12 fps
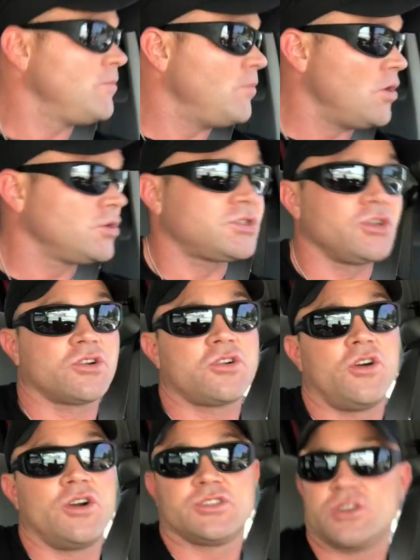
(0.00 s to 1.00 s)
Most of their
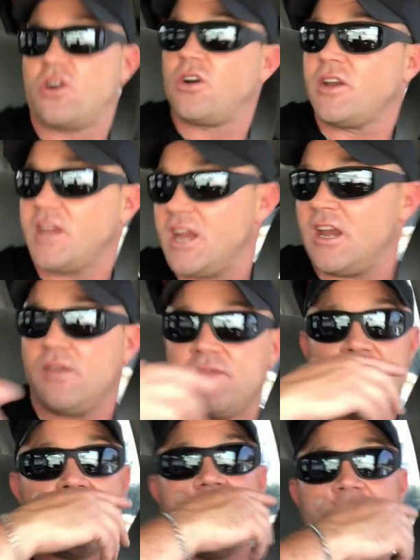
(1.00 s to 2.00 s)
cars are
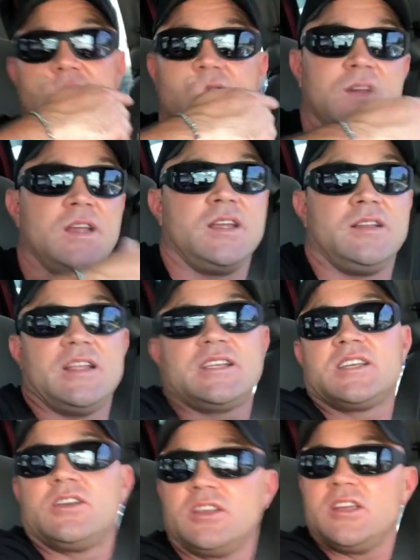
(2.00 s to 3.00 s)
E85, and they
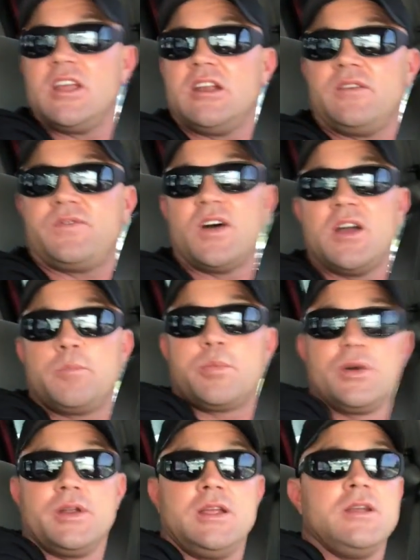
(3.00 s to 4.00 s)
sell
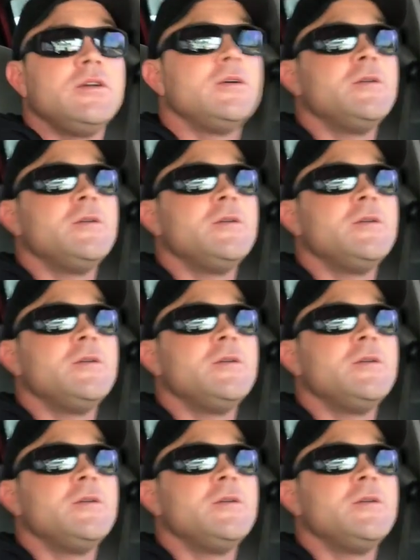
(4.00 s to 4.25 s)
E85